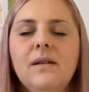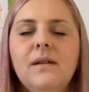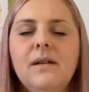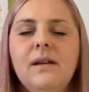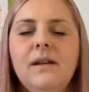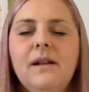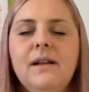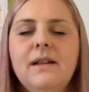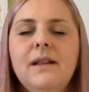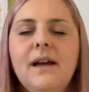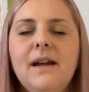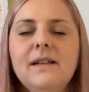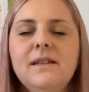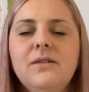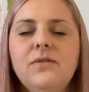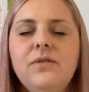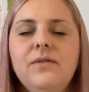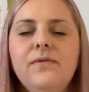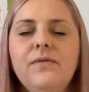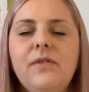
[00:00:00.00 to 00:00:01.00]
And I'd like
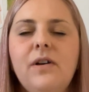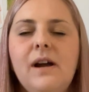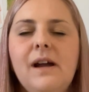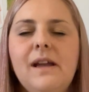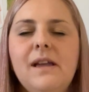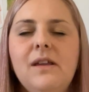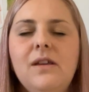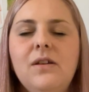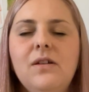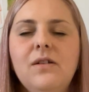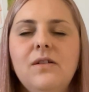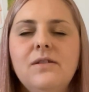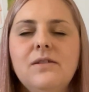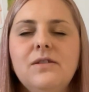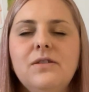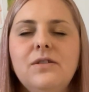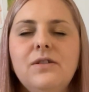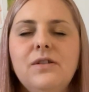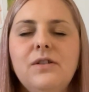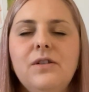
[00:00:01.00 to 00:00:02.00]
to invite you
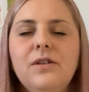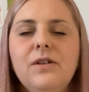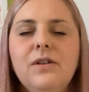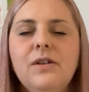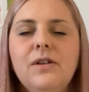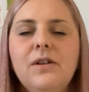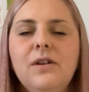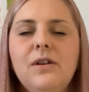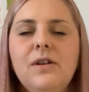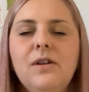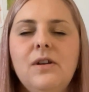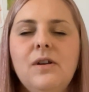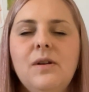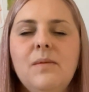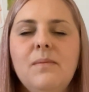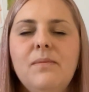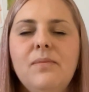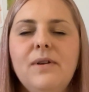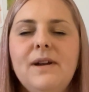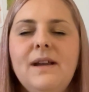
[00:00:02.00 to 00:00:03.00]
to
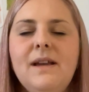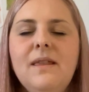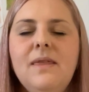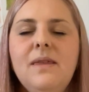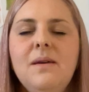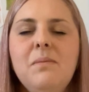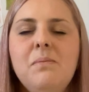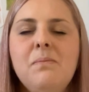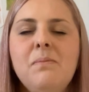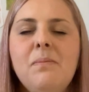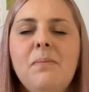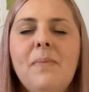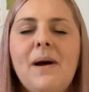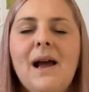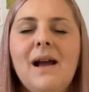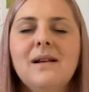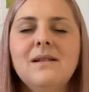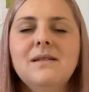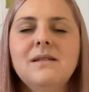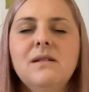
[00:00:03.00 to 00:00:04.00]
bring the
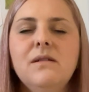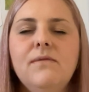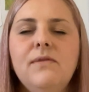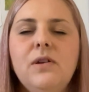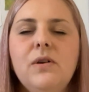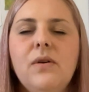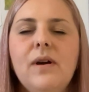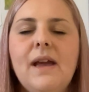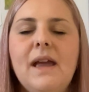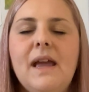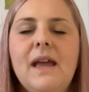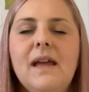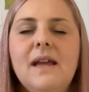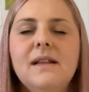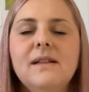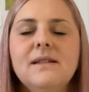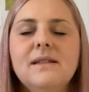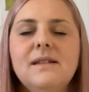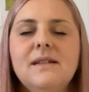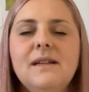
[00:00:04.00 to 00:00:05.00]
backs of your
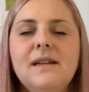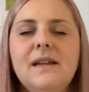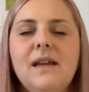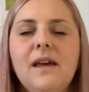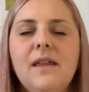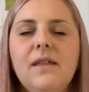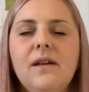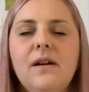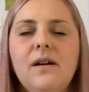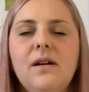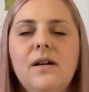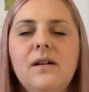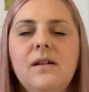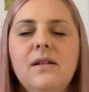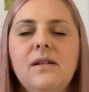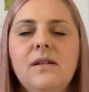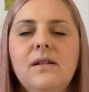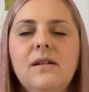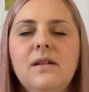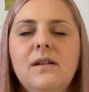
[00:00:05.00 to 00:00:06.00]
hands together
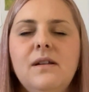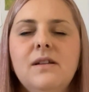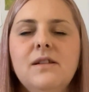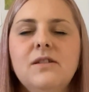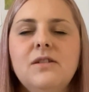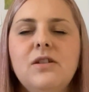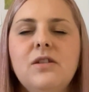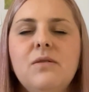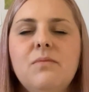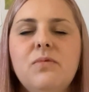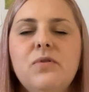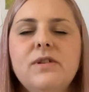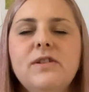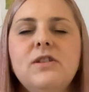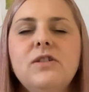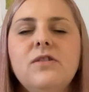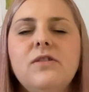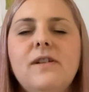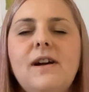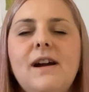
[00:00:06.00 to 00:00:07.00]
so the
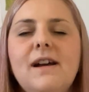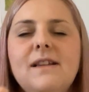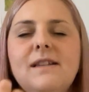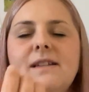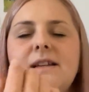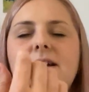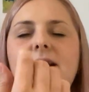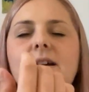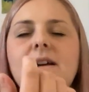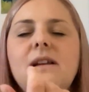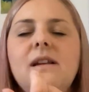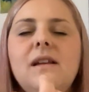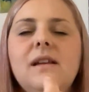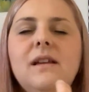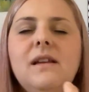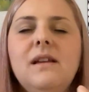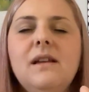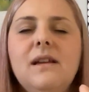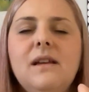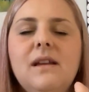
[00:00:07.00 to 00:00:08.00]
moisturizer
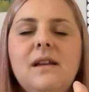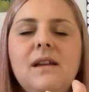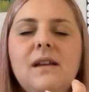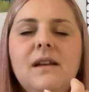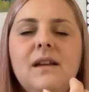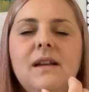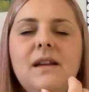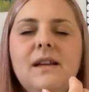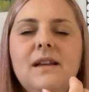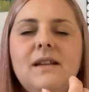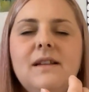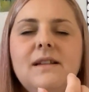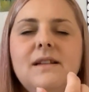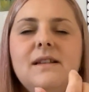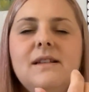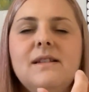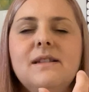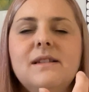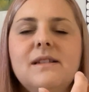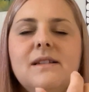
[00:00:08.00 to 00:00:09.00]

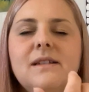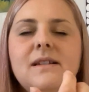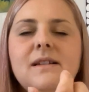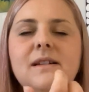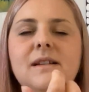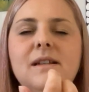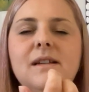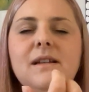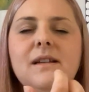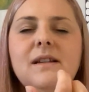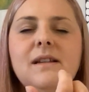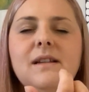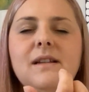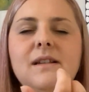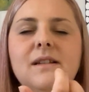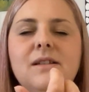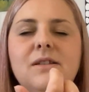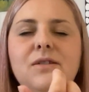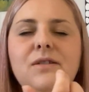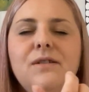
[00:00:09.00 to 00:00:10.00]
is
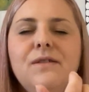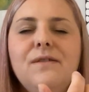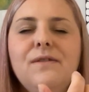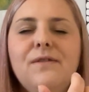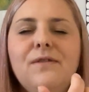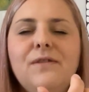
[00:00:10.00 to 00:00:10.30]
sort of